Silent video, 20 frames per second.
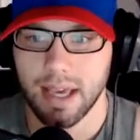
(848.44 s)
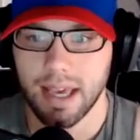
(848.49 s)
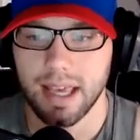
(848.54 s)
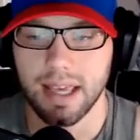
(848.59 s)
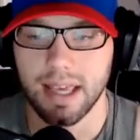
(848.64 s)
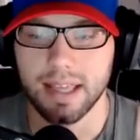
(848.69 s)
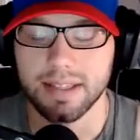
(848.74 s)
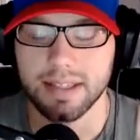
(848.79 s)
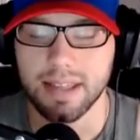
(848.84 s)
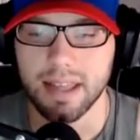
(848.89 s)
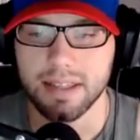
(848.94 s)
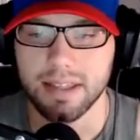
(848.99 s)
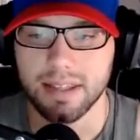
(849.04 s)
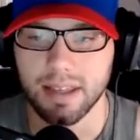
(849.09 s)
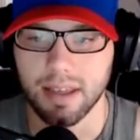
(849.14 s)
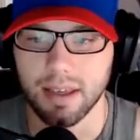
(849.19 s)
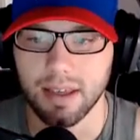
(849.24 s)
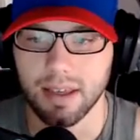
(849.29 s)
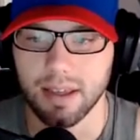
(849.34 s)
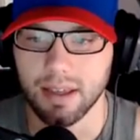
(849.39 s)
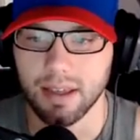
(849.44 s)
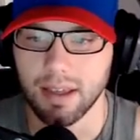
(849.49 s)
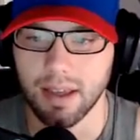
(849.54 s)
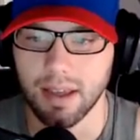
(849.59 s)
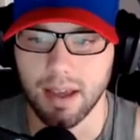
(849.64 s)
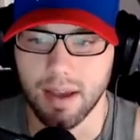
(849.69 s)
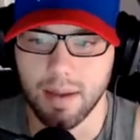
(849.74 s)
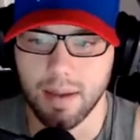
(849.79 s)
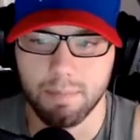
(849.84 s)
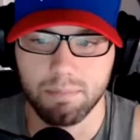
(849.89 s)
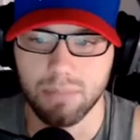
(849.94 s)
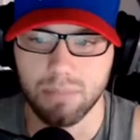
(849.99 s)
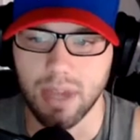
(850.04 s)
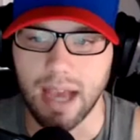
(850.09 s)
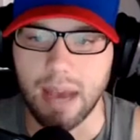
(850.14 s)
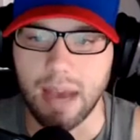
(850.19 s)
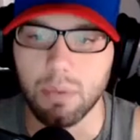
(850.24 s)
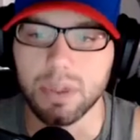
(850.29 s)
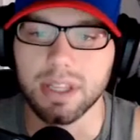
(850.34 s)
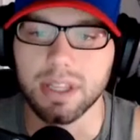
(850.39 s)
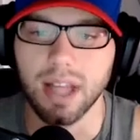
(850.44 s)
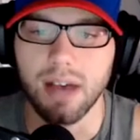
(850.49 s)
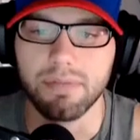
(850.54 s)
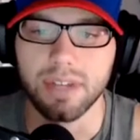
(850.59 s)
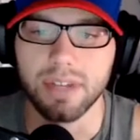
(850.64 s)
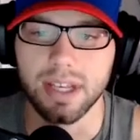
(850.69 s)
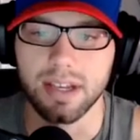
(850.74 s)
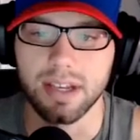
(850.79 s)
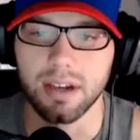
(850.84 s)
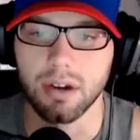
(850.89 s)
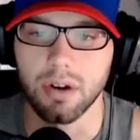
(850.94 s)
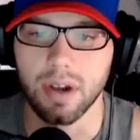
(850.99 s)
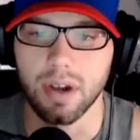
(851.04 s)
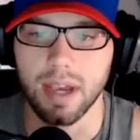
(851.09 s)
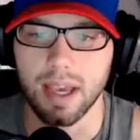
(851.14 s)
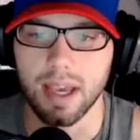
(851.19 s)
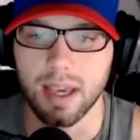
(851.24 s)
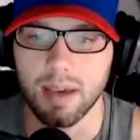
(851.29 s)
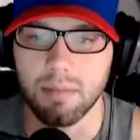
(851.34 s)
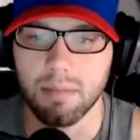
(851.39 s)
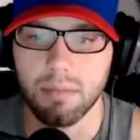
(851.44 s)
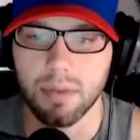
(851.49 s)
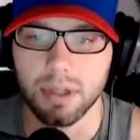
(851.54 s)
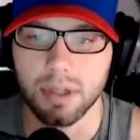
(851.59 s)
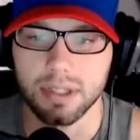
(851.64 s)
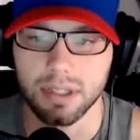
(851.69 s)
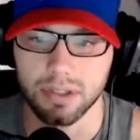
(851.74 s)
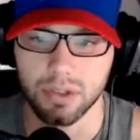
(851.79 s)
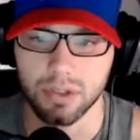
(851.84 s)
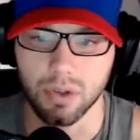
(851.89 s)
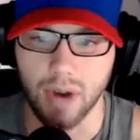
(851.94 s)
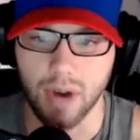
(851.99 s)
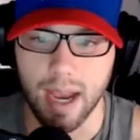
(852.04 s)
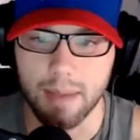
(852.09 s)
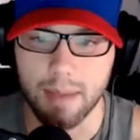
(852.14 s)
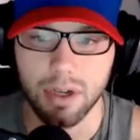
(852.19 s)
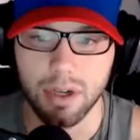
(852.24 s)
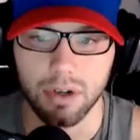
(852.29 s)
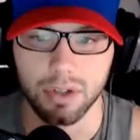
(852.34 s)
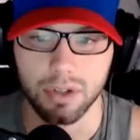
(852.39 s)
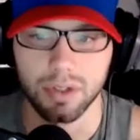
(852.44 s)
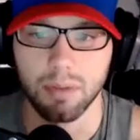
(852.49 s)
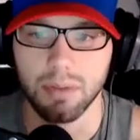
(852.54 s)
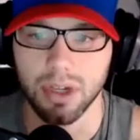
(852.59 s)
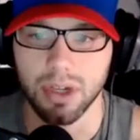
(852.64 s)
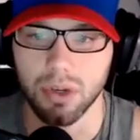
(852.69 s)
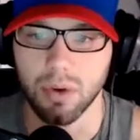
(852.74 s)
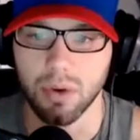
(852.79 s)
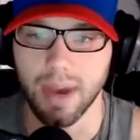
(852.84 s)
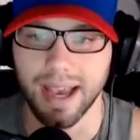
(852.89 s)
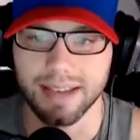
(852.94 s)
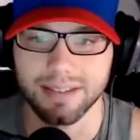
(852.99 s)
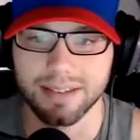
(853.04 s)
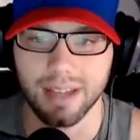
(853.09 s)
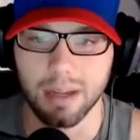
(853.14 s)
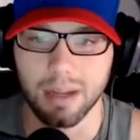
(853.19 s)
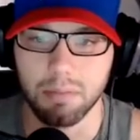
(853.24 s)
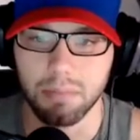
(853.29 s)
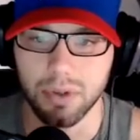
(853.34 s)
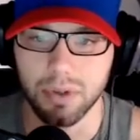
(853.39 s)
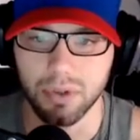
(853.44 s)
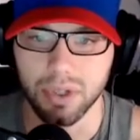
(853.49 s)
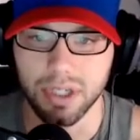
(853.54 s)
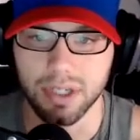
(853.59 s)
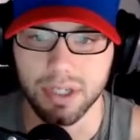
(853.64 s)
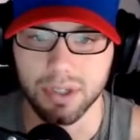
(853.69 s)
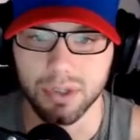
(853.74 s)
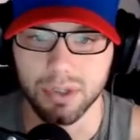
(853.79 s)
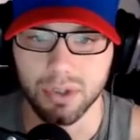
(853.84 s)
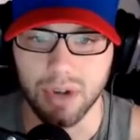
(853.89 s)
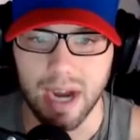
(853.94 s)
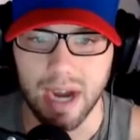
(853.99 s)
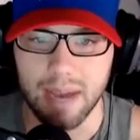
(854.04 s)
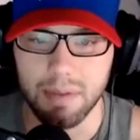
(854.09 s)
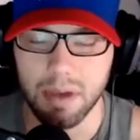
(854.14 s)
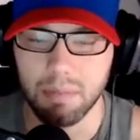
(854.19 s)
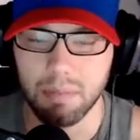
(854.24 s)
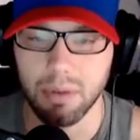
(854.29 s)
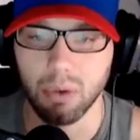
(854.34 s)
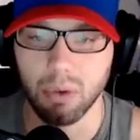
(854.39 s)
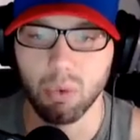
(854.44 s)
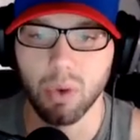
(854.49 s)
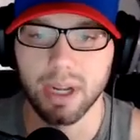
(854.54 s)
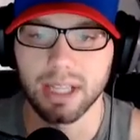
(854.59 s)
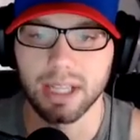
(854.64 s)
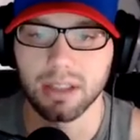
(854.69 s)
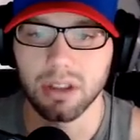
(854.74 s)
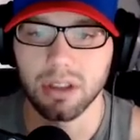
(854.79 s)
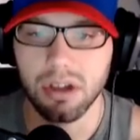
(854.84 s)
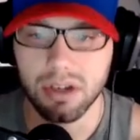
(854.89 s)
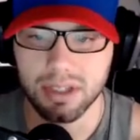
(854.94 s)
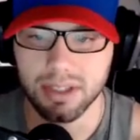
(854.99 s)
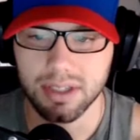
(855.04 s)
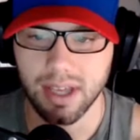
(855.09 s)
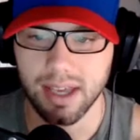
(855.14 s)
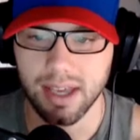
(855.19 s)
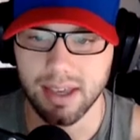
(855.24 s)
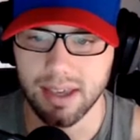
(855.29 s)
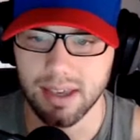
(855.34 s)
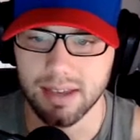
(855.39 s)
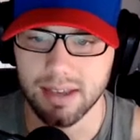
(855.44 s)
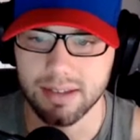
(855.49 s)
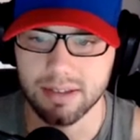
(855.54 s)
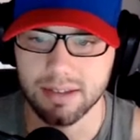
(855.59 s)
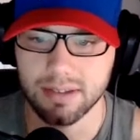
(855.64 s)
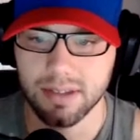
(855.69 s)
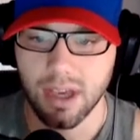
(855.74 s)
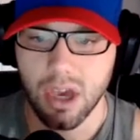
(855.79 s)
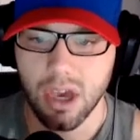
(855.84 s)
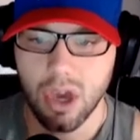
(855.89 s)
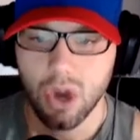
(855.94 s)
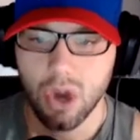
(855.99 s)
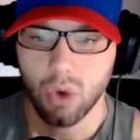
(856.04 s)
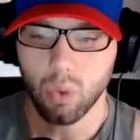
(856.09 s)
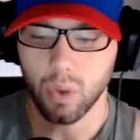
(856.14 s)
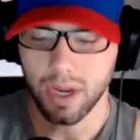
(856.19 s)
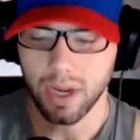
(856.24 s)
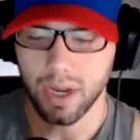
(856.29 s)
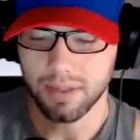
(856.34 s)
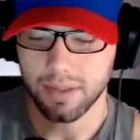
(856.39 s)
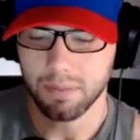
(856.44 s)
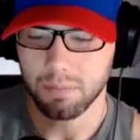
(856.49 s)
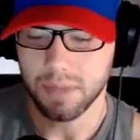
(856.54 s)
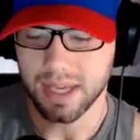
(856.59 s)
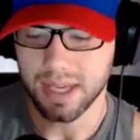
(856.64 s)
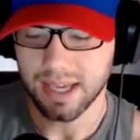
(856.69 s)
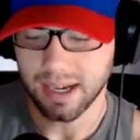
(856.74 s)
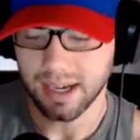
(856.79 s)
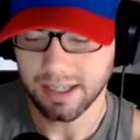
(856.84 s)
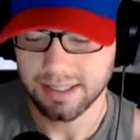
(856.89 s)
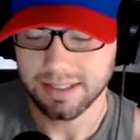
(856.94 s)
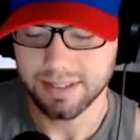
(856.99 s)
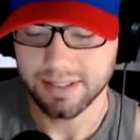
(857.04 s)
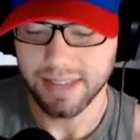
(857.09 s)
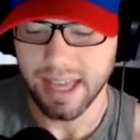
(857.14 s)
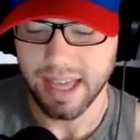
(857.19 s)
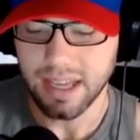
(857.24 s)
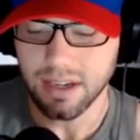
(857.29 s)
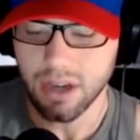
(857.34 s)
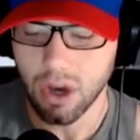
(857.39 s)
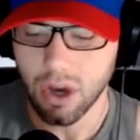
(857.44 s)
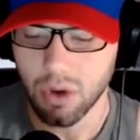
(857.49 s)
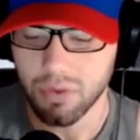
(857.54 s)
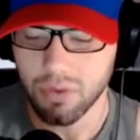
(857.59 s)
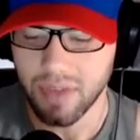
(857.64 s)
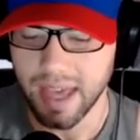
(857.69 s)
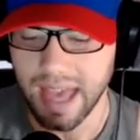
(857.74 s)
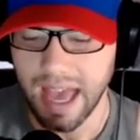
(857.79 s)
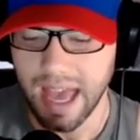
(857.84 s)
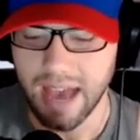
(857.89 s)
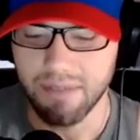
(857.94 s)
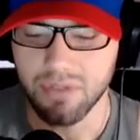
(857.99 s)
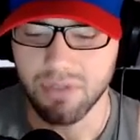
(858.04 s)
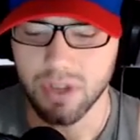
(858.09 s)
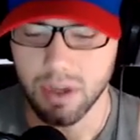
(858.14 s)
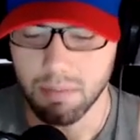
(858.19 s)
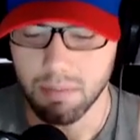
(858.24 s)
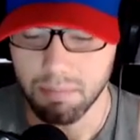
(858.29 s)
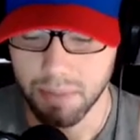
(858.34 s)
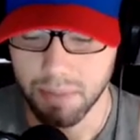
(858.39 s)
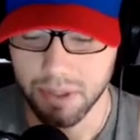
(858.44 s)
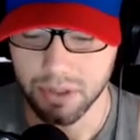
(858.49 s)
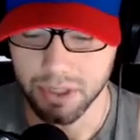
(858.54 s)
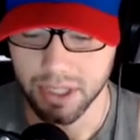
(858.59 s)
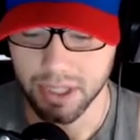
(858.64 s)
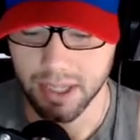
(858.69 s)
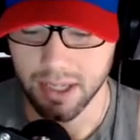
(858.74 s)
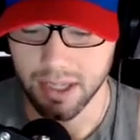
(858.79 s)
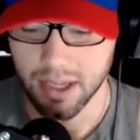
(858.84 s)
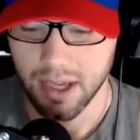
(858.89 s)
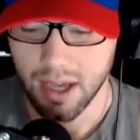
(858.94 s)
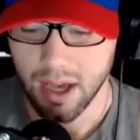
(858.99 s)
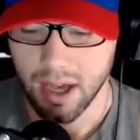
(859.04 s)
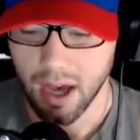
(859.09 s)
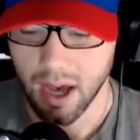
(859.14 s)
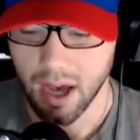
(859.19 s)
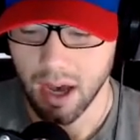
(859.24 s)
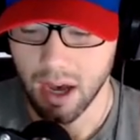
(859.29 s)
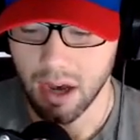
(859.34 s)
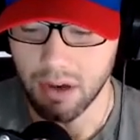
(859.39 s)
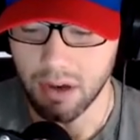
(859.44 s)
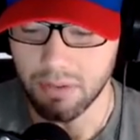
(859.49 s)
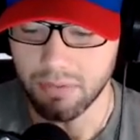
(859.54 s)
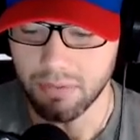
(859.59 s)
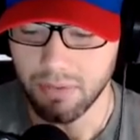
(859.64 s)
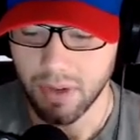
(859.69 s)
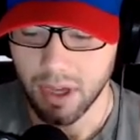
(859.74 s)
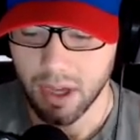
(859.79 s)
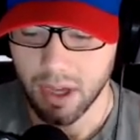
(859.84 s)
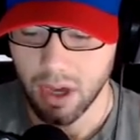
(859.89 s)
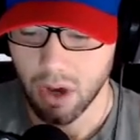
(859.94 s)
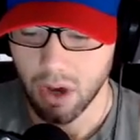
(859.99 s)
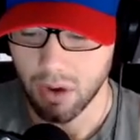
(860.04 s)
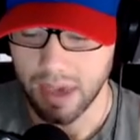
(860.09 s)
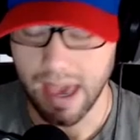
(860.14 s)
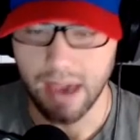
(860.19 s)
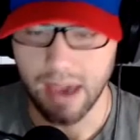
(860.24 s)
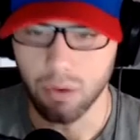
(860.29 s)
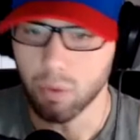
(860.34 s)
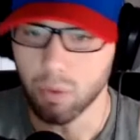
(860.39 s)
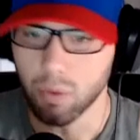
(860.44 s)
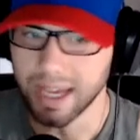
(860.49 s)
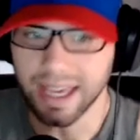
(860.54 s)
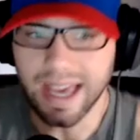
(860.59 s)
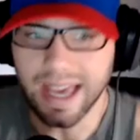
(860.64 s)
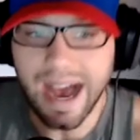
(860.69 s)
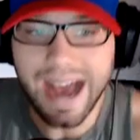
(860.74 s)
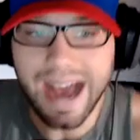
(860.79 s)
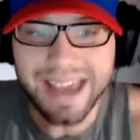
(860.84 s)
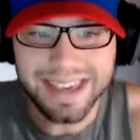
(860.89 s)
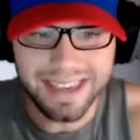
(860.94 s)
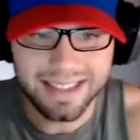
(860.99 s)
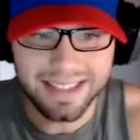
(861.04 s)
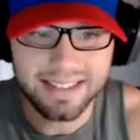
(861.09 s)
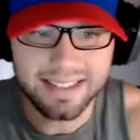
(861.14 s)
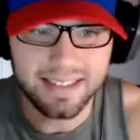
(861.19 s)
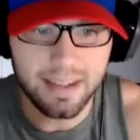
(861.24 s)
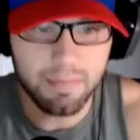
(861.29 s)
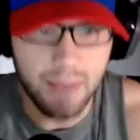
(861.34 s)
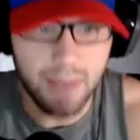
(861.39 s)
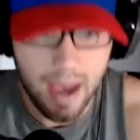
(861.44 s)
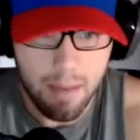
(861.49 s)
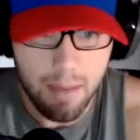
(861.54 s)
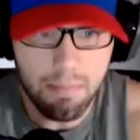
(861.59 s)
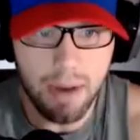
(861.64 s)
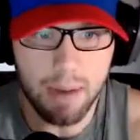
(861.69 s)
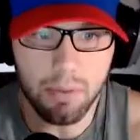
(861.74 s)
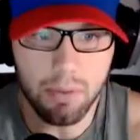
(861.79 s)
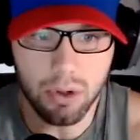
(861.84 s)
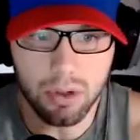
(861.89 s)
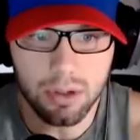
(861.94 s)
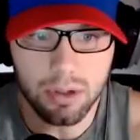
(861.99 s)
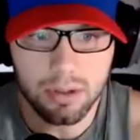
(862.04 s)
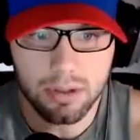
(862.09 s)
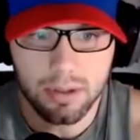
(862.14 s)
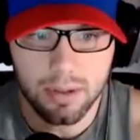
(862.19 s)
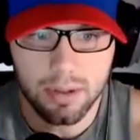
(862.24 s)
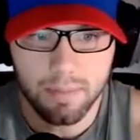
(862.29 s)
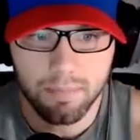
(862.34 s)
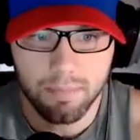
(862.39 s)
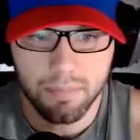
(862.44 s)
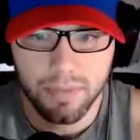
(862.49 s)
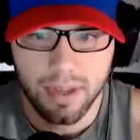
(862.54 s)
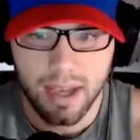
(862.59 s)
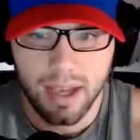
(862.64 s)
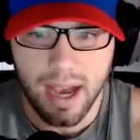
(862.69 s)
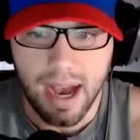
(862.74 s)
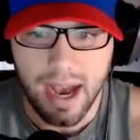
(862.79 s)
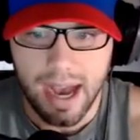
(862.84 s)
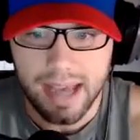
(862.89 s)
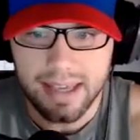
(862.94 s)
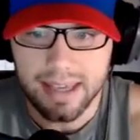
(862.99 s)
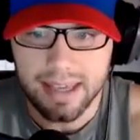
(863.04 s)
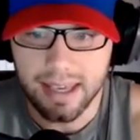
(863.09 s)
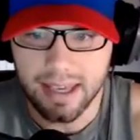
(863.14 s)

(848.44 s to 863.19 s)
I would love to hear him describe it, or somebody who has that ability to describe it. But what it looks like is, because they know they have the ability of, okay, when a guy gets in my bubble, I